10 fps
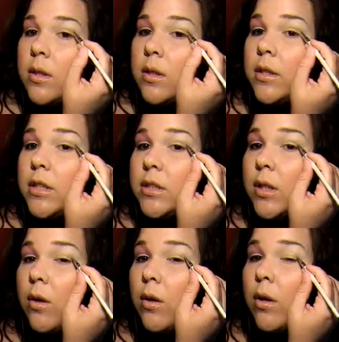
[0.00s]
So I just
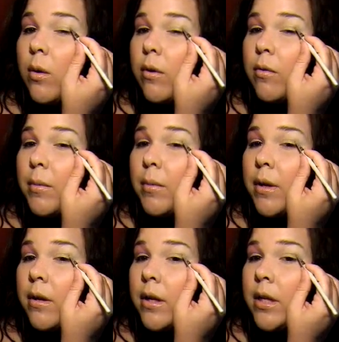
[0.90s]
go and I work from my
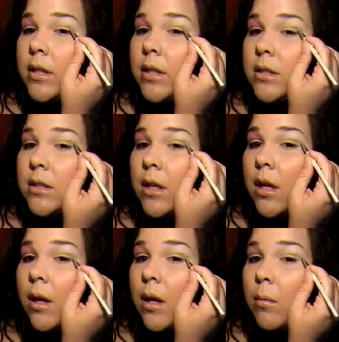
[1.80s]
crease
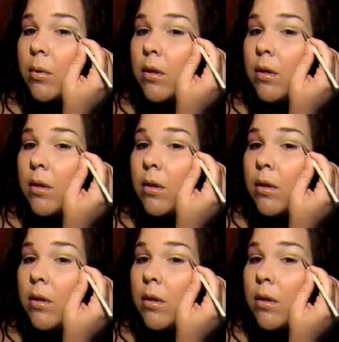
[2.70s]
up.